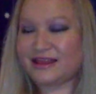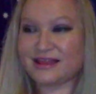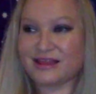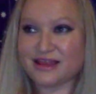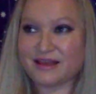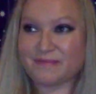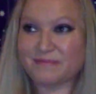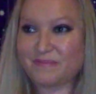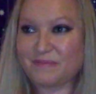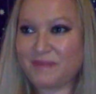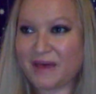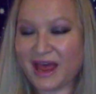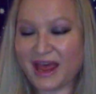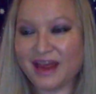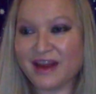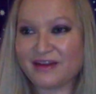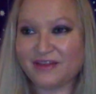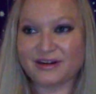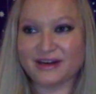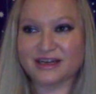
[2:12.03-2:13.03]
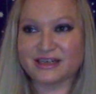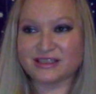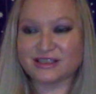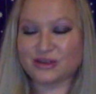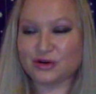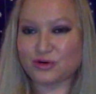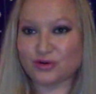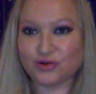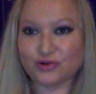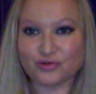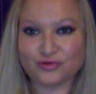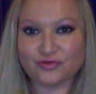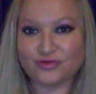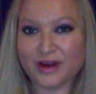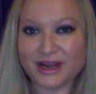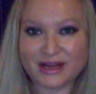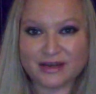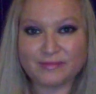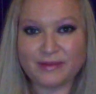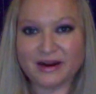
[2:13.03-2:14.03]
the parent or
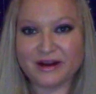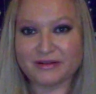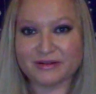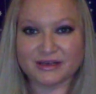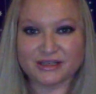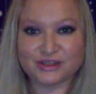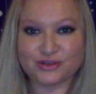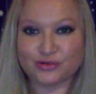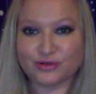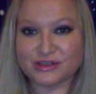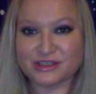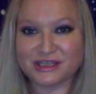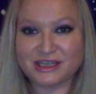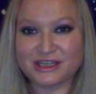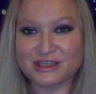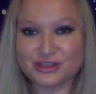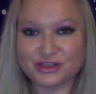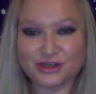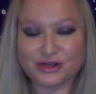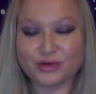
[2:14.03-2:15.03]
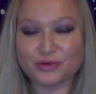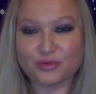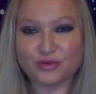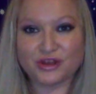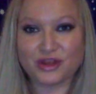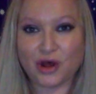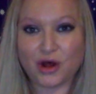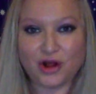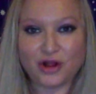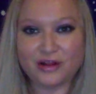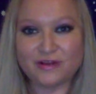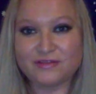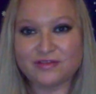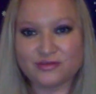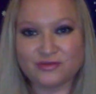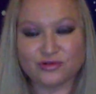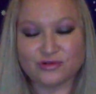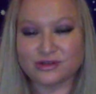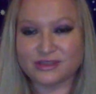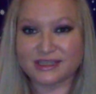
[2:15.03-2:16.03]
grandparent or teacher with all of the
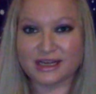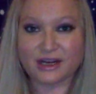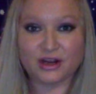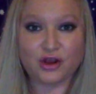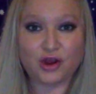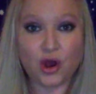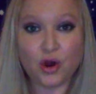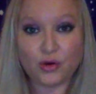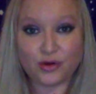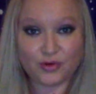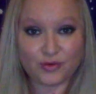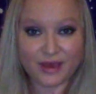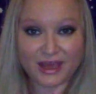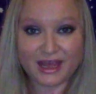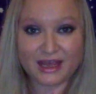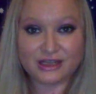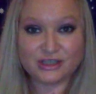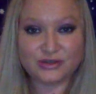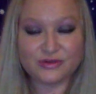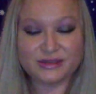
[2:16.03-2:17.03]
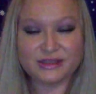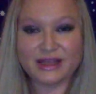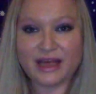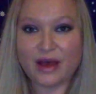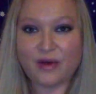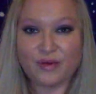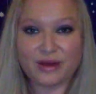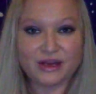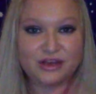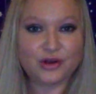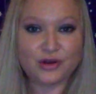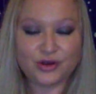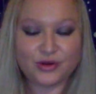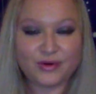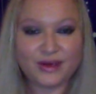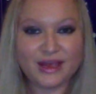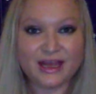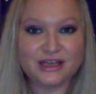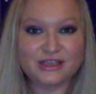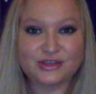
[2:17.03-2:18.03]
rules. Like, oh, you can't do it that way. No, you
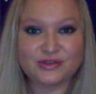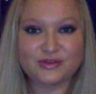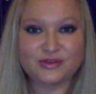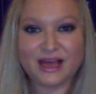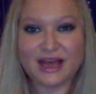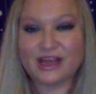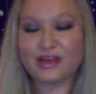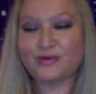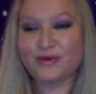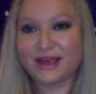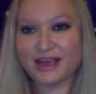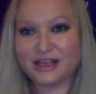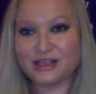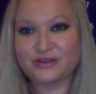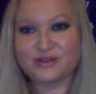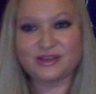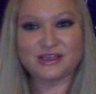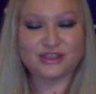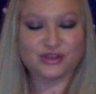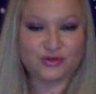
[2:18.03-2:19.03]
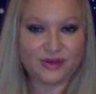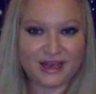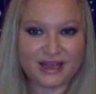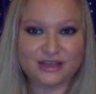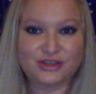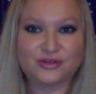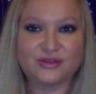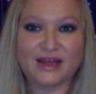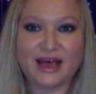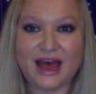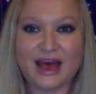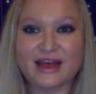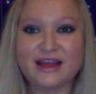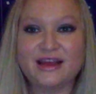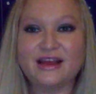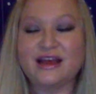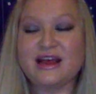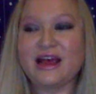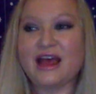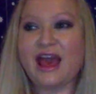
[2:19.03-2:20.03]
can't do that. You can't do this. You can't do that.
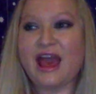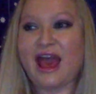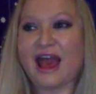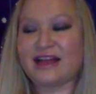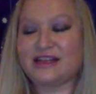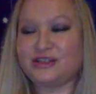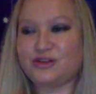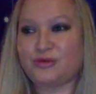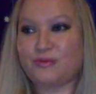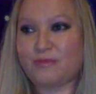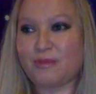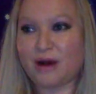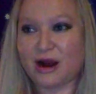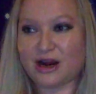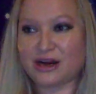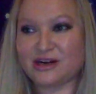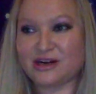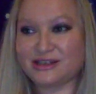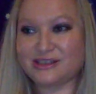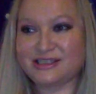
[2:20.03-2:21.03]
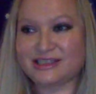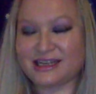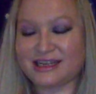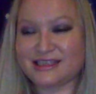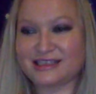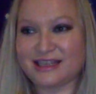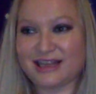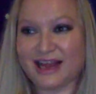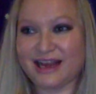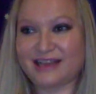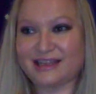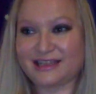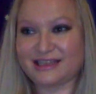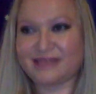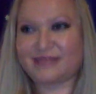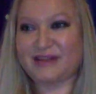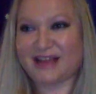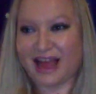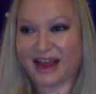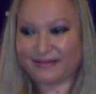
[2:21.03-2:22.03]
And so Mars is likely to
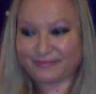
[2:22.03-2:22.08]
be like,